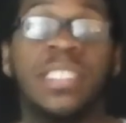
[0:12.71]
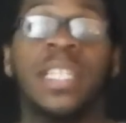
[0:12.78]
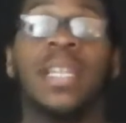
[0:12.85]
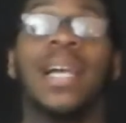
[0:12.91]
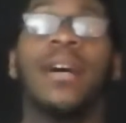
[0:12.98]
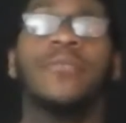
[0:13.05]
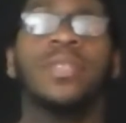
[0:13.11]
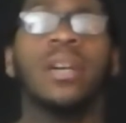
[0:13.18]

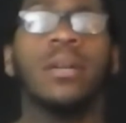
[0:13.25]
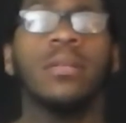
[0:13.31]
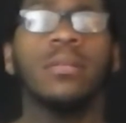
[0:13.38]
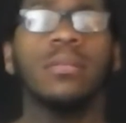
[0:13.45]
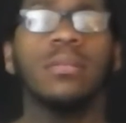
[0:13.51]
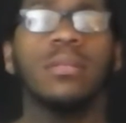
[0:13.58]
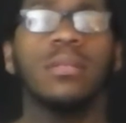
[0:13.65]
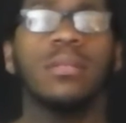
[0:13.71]
Chill out
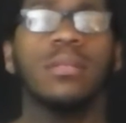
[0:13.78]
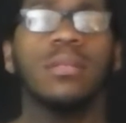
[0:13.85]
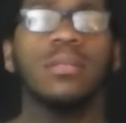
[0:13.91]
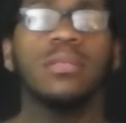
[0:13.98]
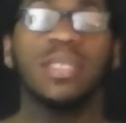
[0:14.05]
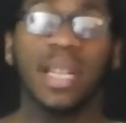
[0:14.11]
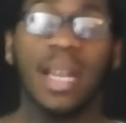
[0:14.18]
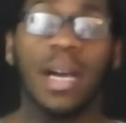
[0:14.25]
though.
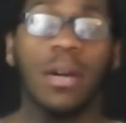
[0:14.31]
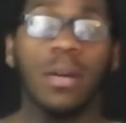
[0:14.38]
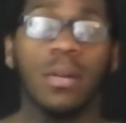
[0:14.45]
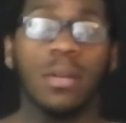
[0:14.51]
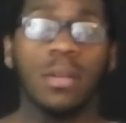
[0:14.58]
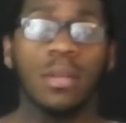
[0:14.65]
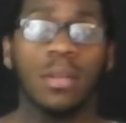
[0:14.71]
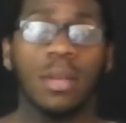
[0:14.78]
Chill
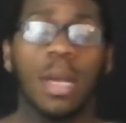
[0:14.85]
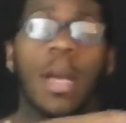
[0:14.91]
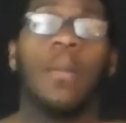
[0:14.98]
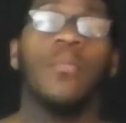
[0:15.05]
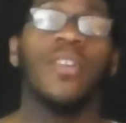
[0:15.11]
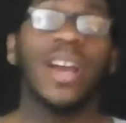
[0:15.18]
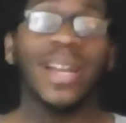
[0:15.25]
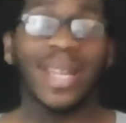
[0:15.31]
out.
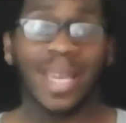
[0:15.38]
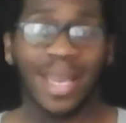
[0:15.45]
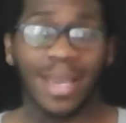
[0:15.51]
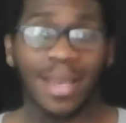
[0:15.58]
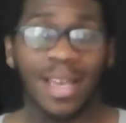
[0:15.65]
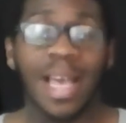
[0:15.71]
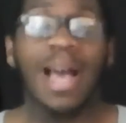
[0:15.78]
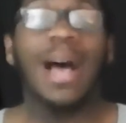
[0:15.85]
I'm right
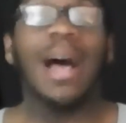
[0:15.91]
here.